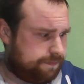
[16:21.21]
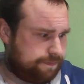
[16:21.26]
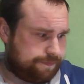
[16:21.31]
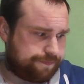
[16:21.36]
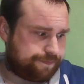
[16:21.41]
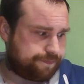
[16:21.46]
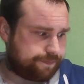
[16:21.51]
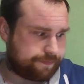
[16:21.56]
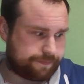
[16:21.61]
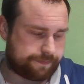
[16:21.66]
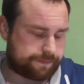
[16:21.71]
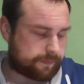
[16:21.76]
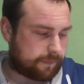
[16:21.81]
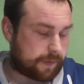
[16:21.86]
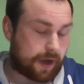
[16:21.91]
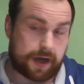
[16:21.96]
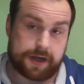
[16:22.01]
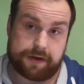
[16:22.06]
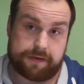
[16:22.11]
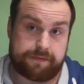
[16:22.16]

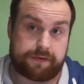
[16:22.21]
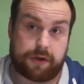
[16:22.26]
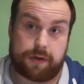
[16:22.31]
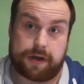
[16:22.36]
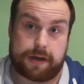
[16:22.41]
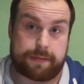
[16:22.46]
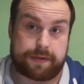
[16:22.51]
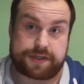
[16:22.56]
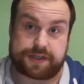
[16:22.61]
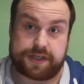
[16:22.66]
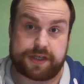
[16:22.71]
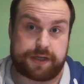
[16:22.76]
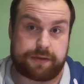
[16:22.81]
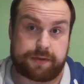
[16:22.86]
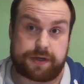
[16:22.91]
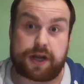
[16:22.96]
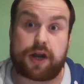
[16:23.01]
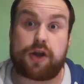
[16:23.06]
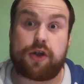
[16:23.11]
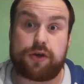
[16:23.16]
I don't know how much
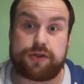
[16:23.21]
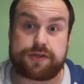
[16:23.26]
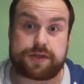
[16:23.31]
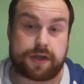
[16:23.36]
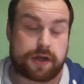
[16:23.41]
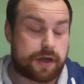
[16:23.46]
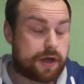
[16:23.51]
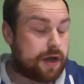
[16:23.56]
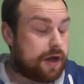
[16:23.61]
e-liquid, a lot.